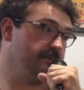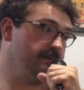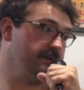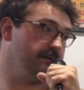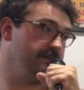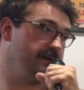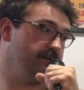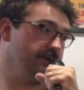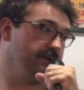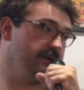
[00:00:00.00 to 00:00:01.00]
Oh no,
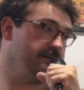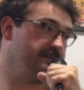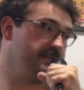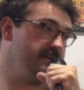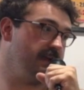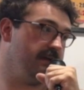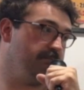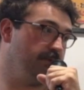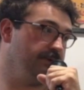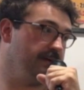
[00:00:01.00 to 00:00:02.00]
we're good. See, you got it
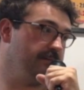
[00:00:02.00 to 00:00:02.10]
pulled up.